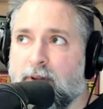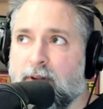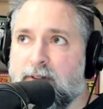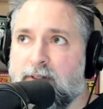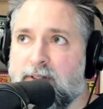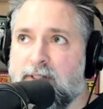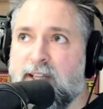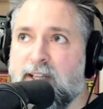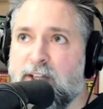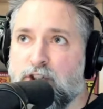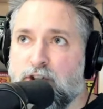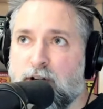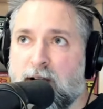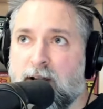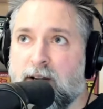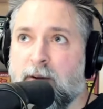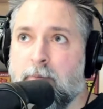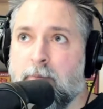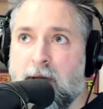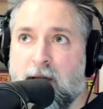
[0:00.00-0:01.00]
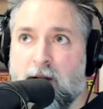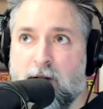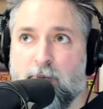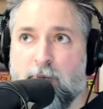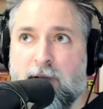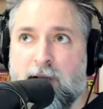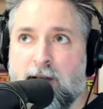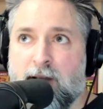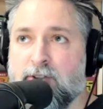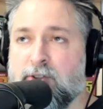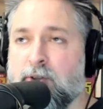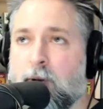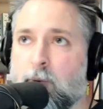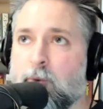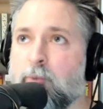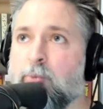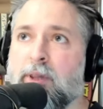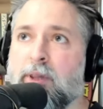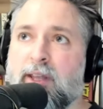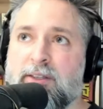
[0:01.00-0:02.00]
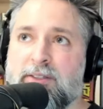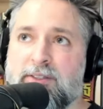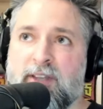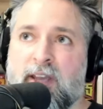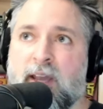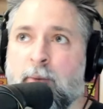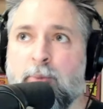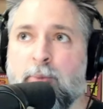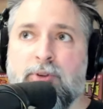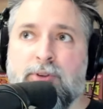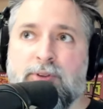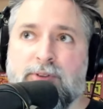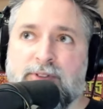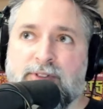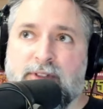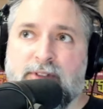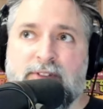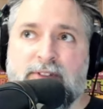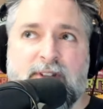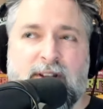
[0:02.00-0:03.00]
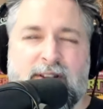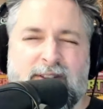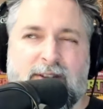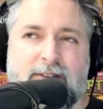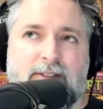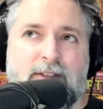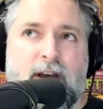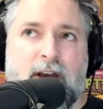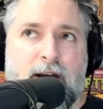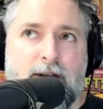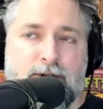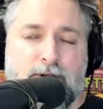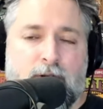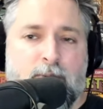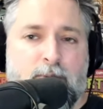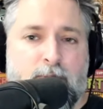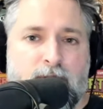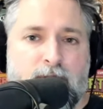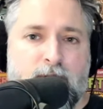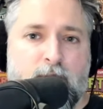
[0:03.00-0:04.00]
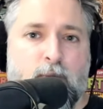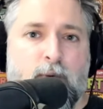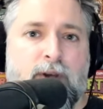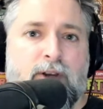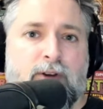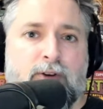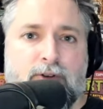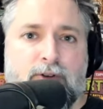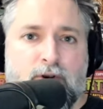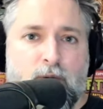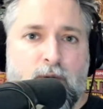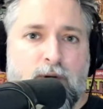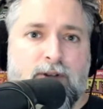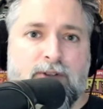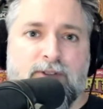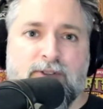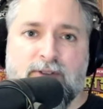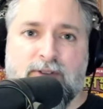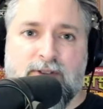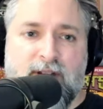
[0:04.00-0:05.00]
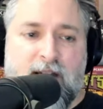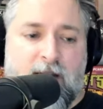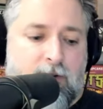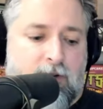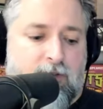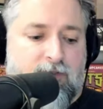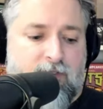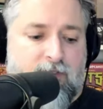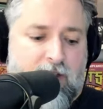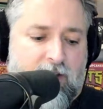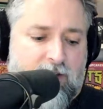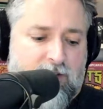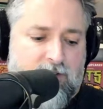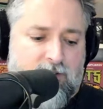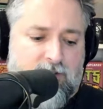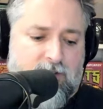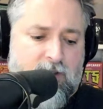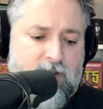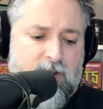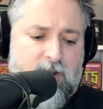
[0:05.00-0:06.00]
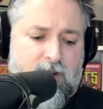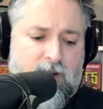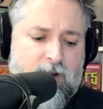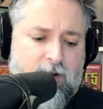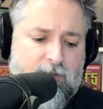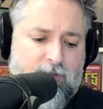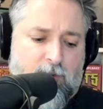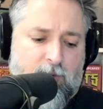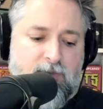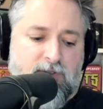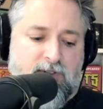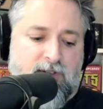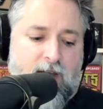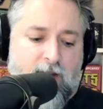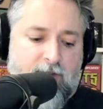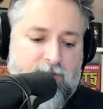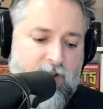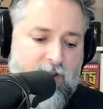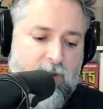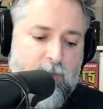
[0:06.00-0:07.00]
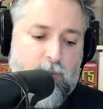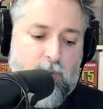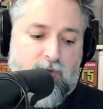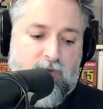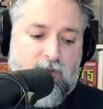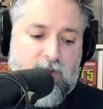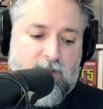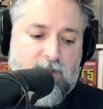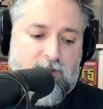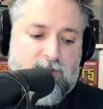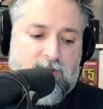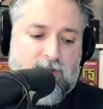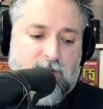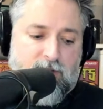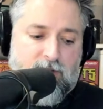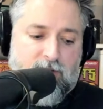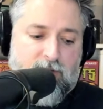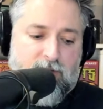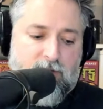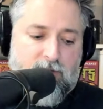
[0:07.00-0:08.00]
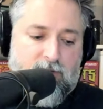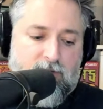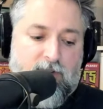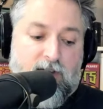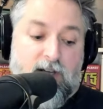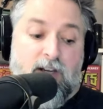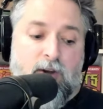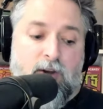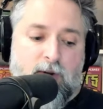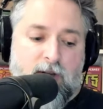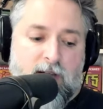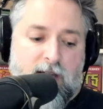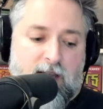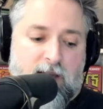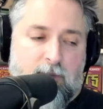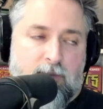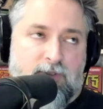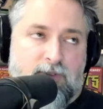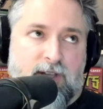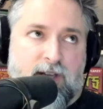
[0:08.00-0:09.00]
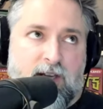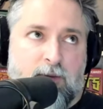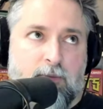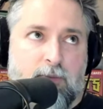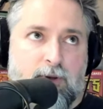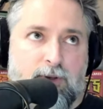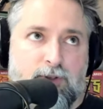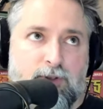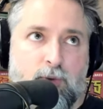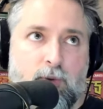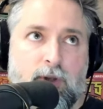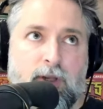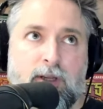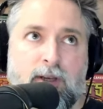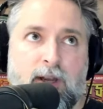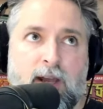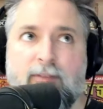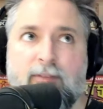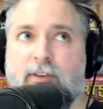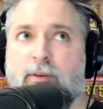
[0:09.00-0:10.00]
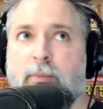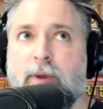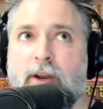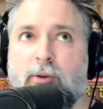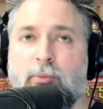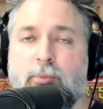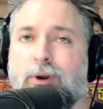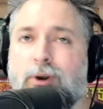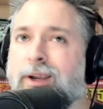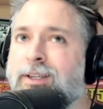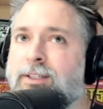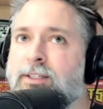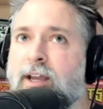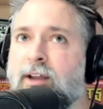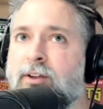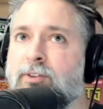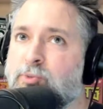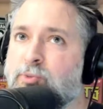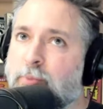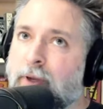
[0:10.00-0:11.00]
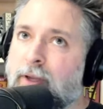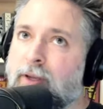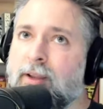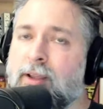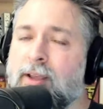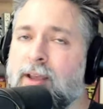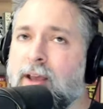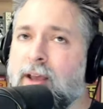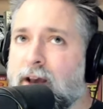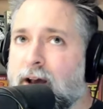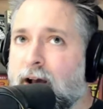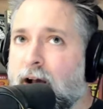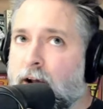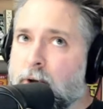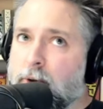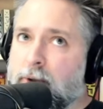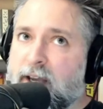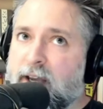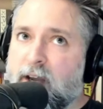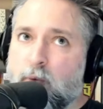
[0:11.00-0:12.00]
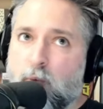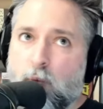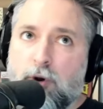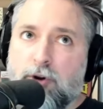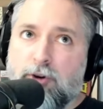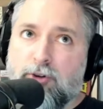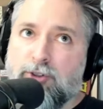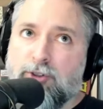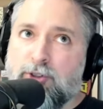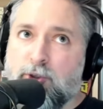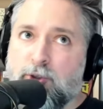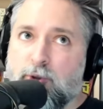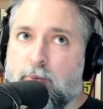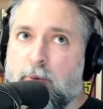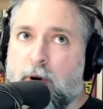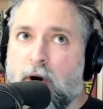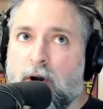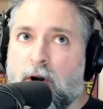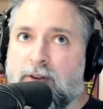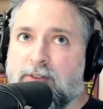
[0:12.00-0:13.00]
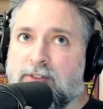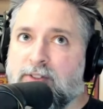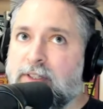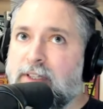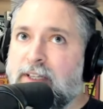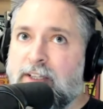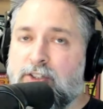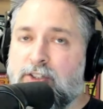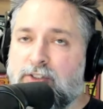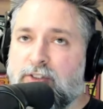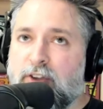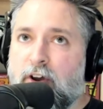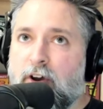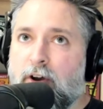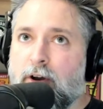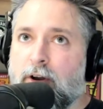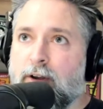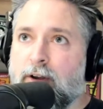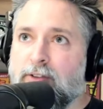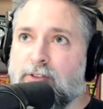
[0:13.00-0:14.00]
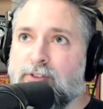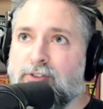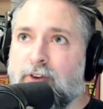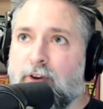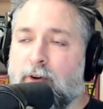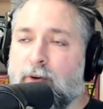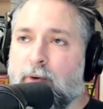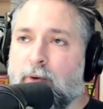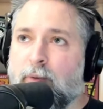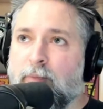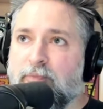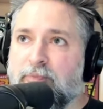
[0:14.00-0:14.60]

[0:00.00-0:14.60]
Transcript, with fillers: DJ in a metal band, so I would play samples and synthesizer. I put in weird noise and sound effects from sci-fi movies and video games in between heavy metal breakdowns. But I only had one or two parts in each song, so